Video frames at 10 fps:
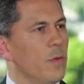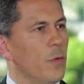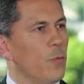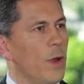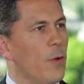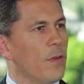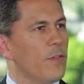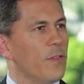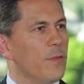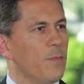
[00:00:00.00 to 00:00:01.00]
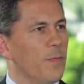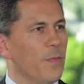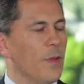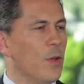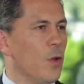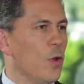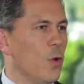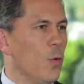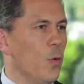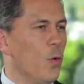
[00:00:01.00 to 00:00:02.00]
rare earths is
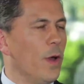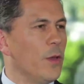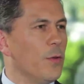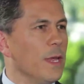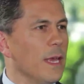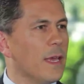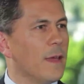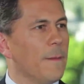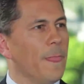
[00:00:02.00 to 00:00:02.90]
quite unique